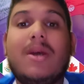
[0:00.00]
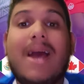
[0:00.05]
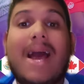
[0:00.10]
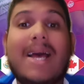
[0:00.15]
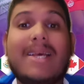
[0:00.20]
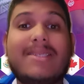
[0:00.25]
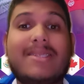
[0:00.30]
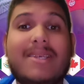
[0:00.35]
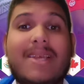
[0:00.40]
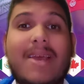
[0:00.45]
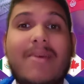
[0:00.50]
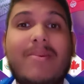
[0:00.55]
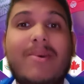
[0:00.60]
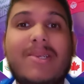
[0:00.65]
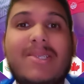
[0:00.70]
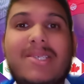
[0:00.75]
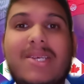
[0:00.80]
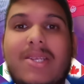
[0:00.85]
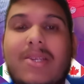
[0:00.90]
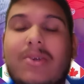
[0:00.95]
As the game
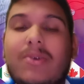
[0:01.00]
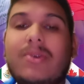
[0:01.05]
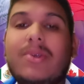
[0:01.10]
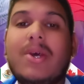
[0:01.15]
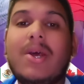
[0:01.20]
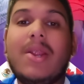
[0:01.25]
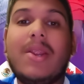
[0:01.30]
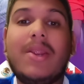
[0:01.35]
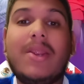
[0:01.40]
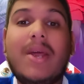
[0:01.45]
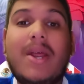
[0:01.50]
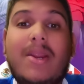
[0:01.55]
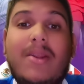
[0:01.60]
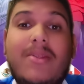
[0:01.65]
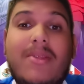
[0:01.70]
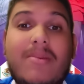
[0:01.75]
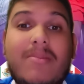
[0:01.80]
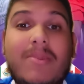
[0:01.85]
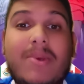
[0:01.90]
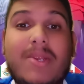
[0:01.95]
continued, none of
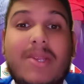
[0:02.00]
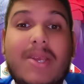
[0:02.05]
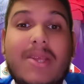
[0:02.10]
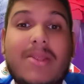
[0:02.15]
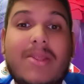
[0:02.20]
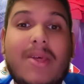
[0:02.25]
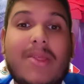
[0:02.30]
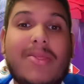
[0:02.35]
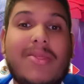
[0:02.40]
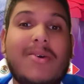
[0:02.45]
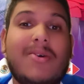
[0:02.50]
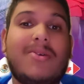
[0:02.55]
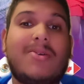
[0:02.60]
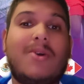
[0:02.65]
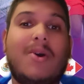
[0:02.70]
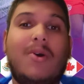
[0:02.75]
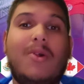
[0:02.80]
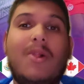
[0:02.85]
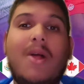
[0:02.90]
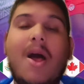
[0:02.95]
them could get that third
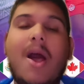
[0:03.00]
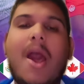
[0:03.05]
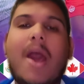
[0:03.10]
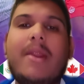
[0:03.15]
goal,